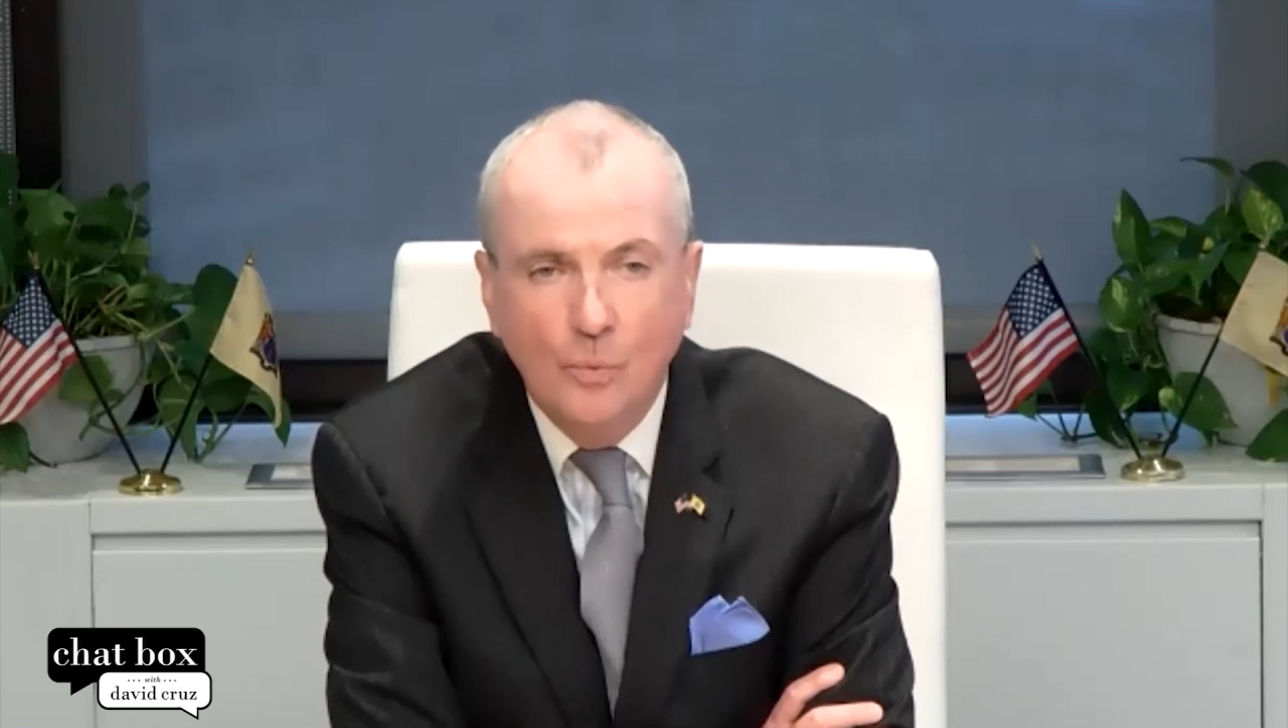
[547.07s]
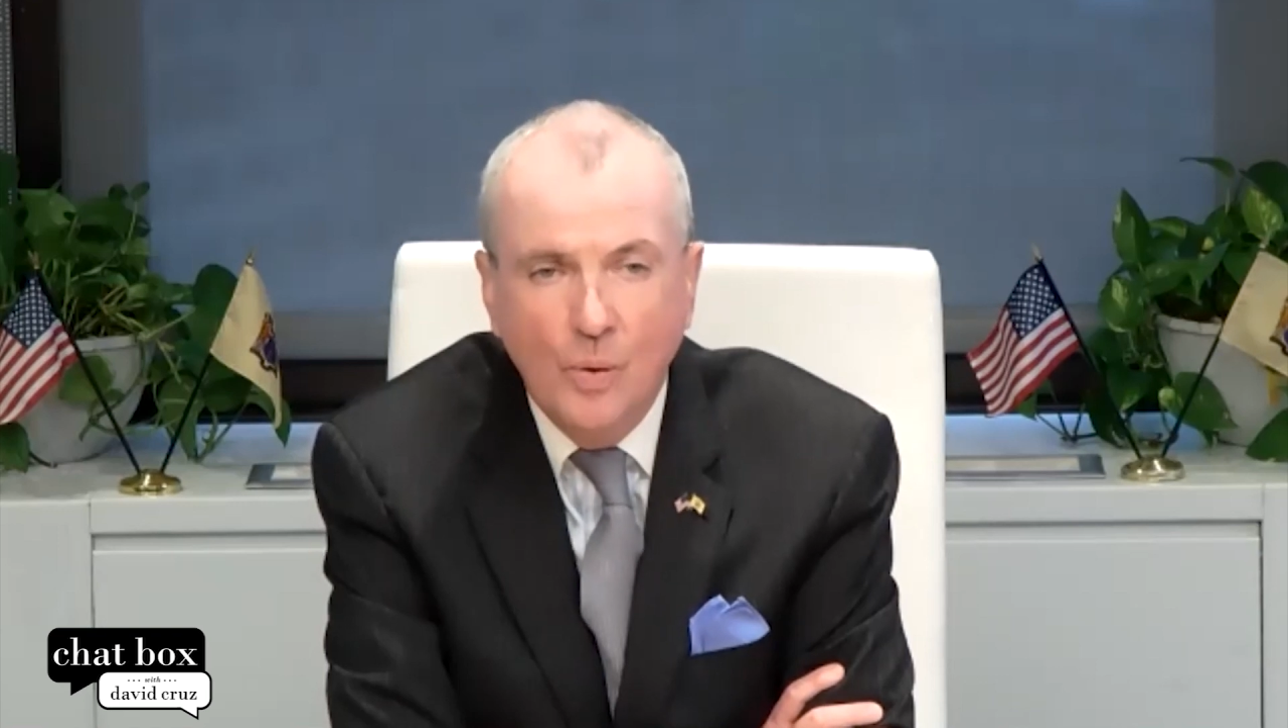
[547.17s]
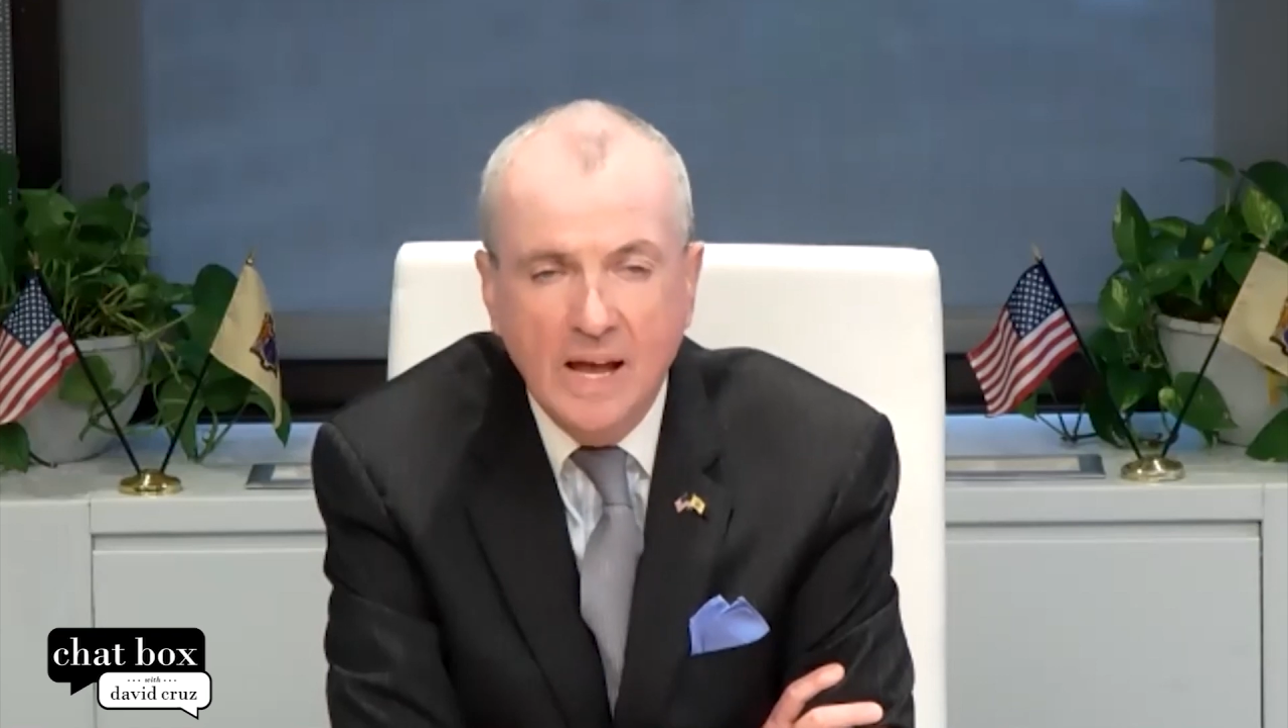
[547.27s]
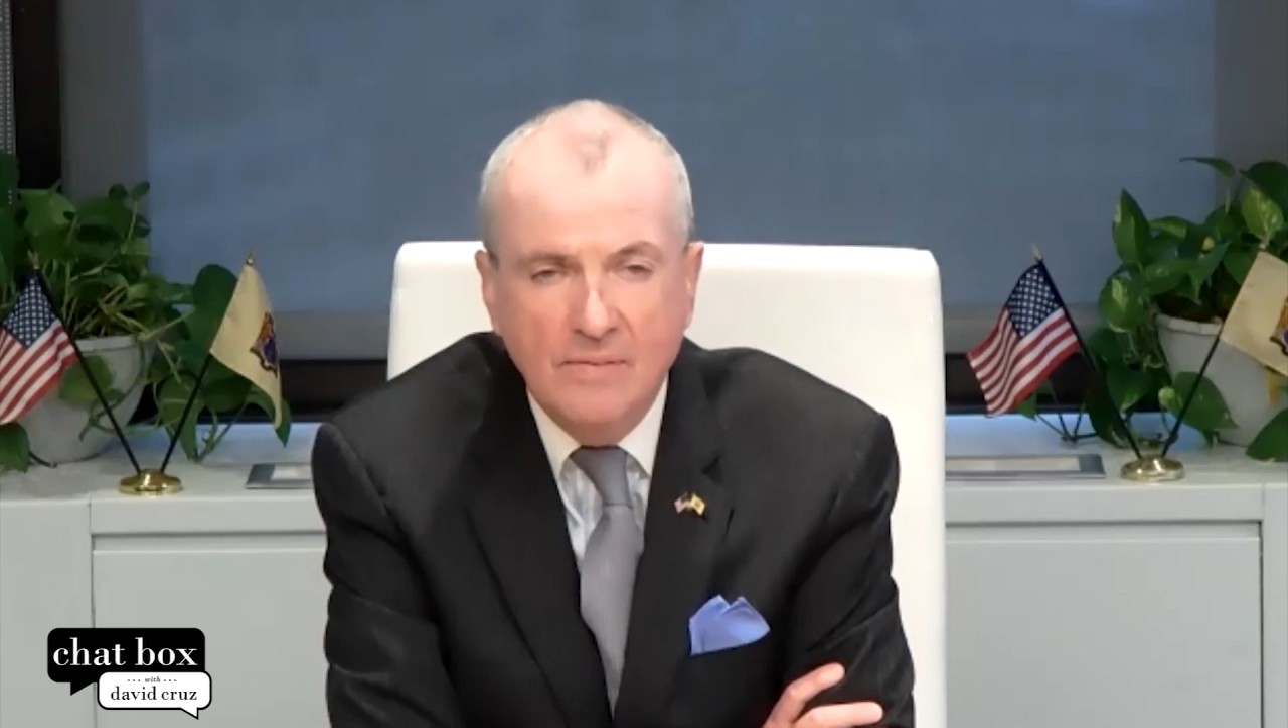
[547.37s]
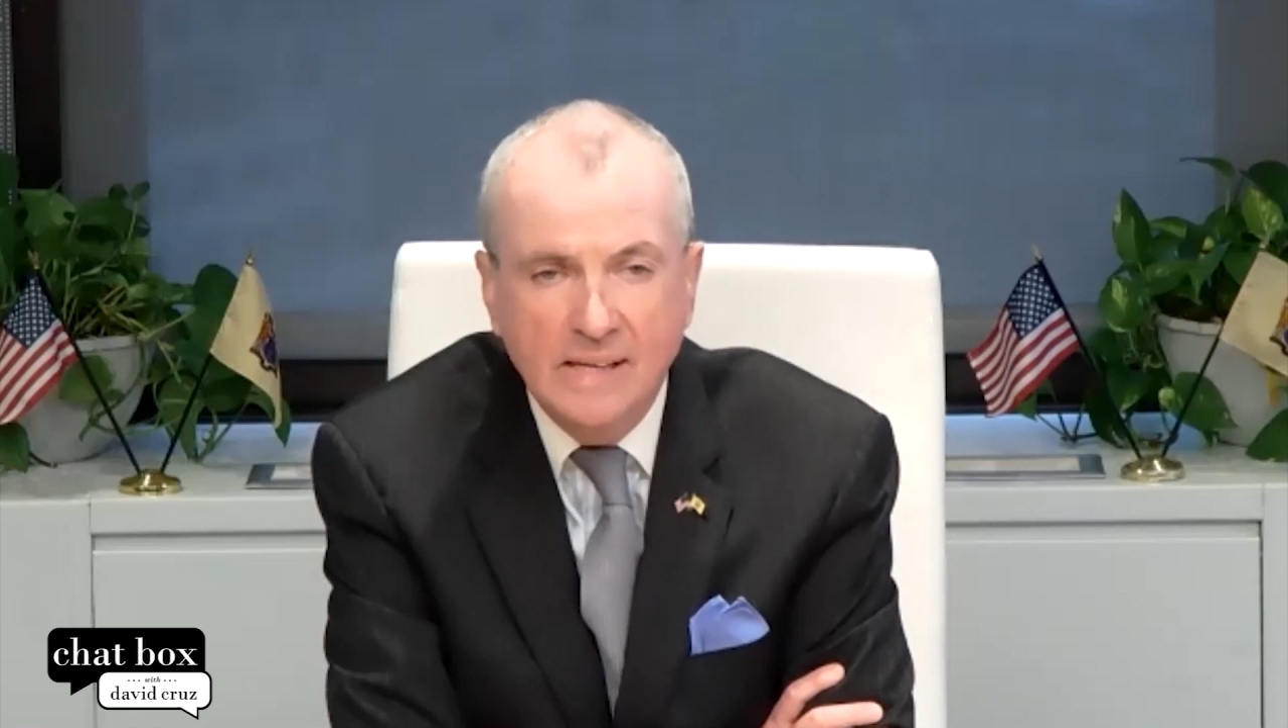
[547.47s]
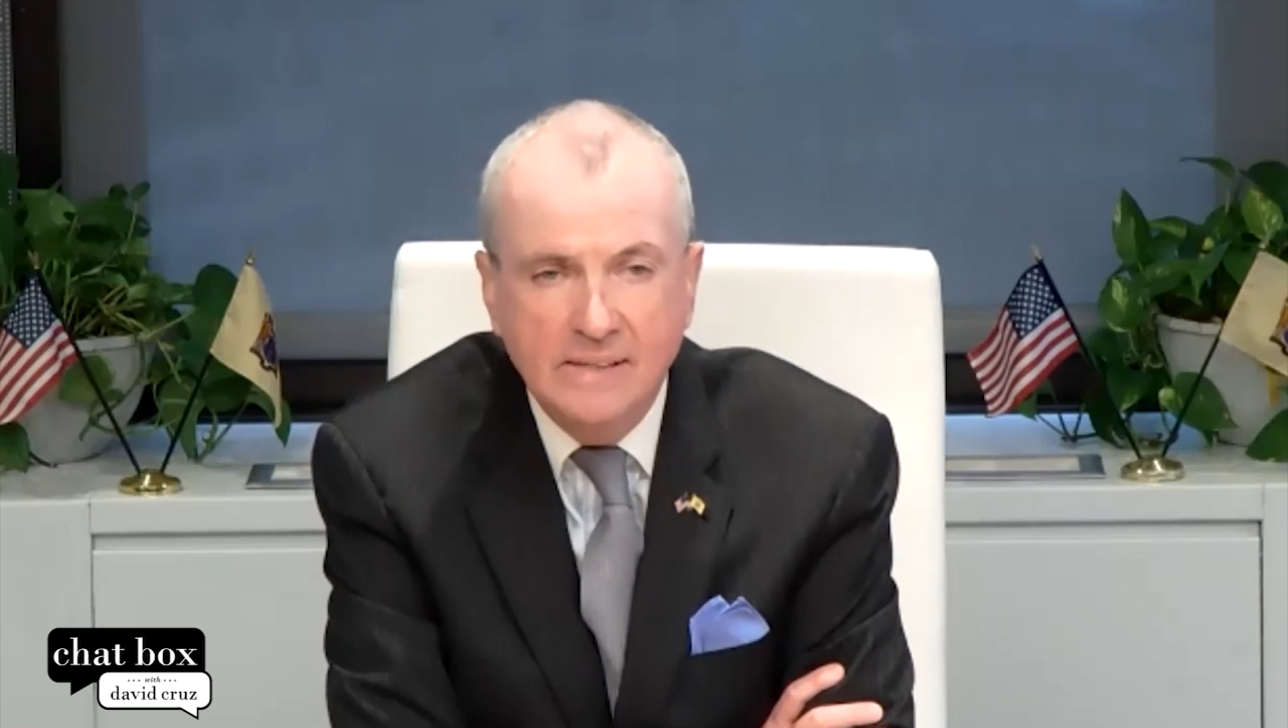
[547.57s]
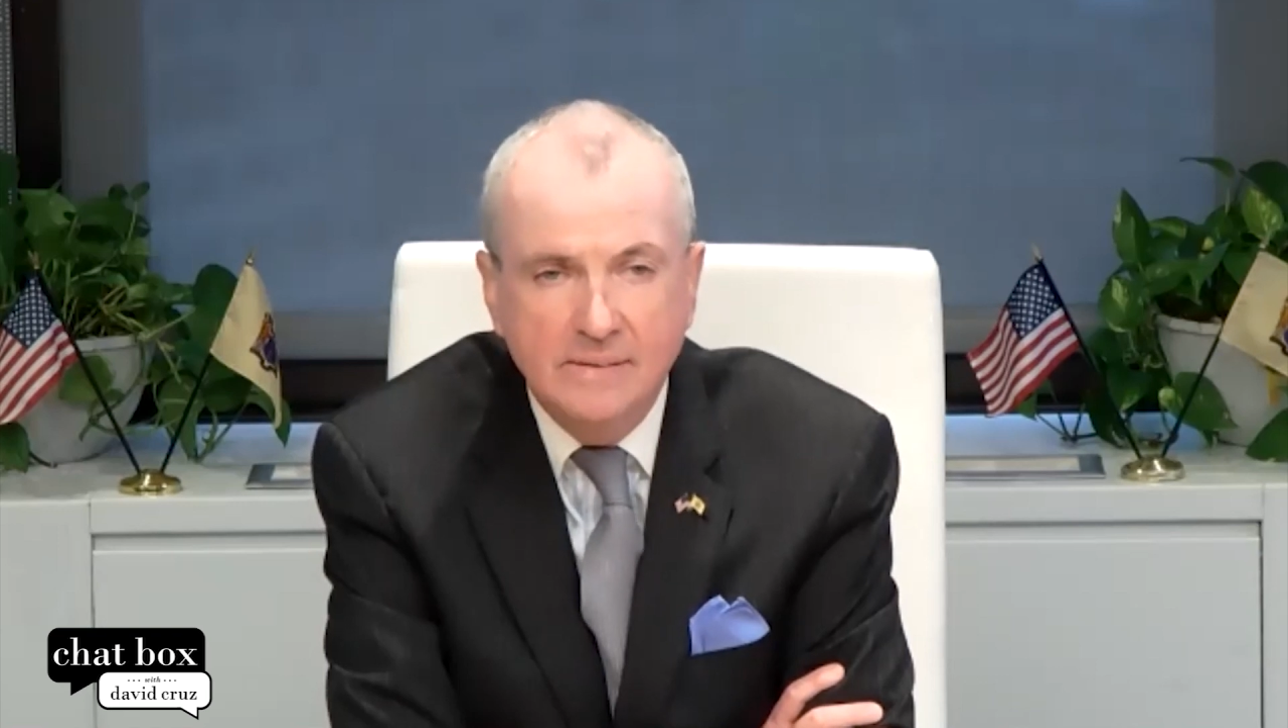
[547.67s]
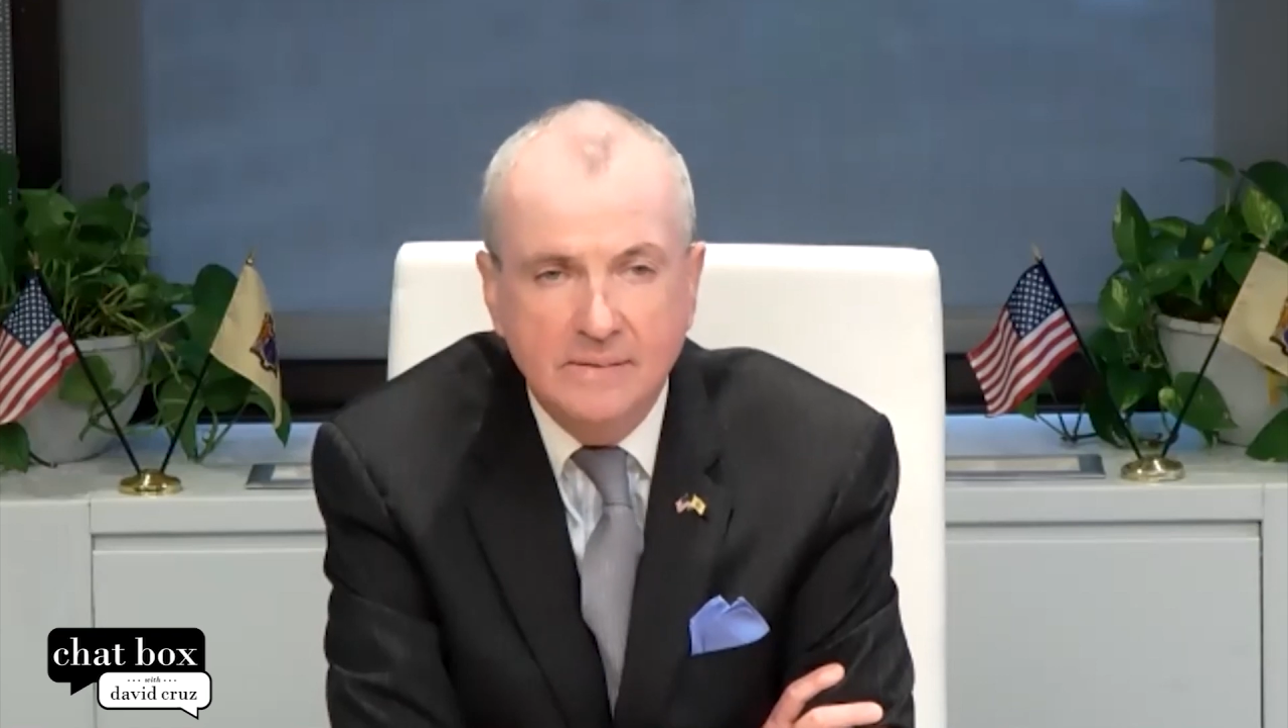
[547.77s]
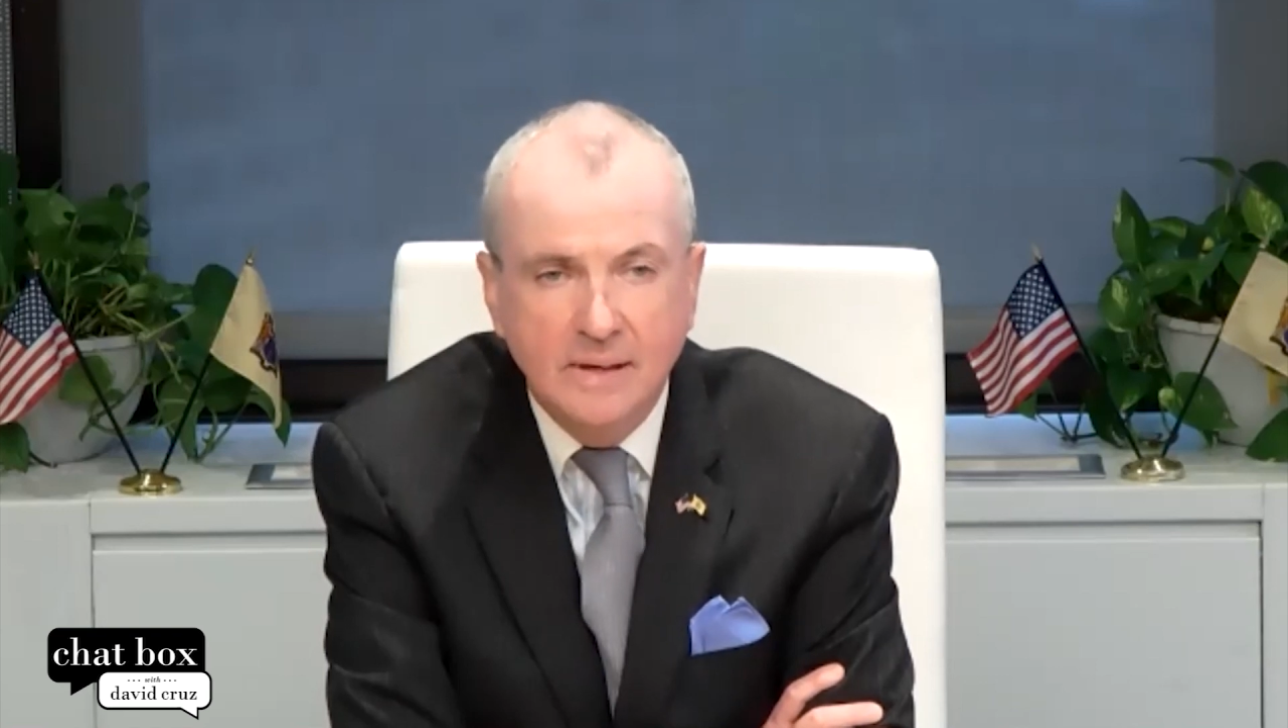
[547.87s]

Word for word: We have a,